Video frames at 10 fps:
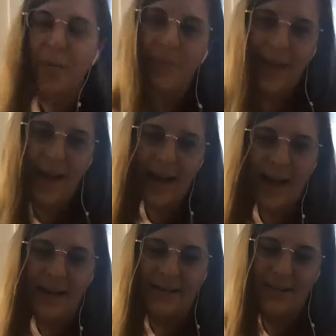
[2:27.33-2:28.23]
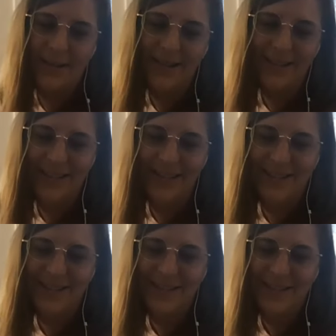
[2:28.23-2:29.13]
that,
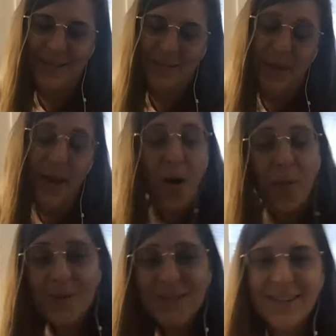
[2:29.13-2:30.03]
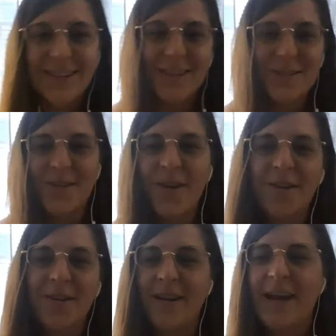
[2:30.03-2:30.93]
my hope is that this
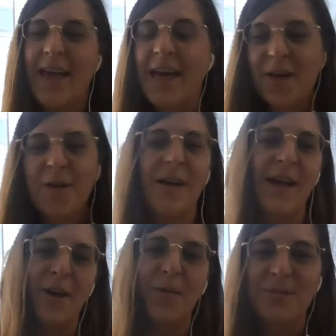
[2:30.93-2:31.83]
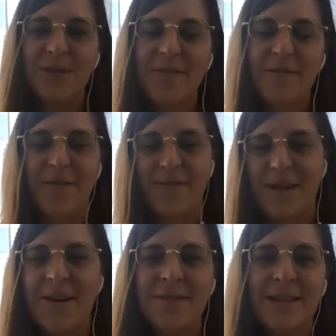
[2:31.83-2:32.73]
song helps. I
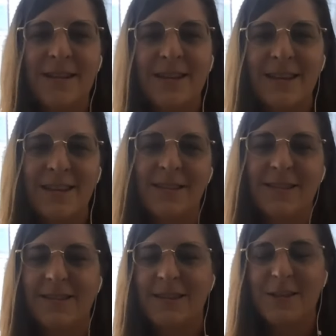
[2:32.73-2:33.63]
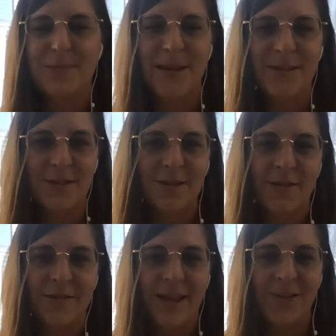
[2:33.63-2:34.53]
found in these spaces
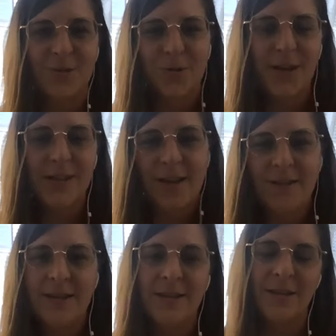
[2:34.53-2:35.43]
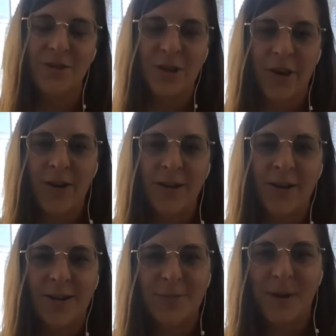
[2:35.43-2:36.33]
of like storytelling and sharing our
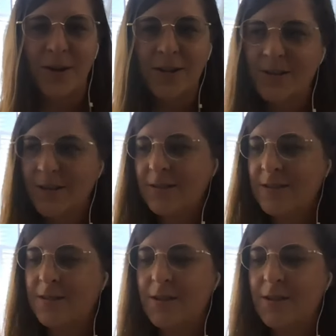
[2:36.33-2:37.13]
experiences is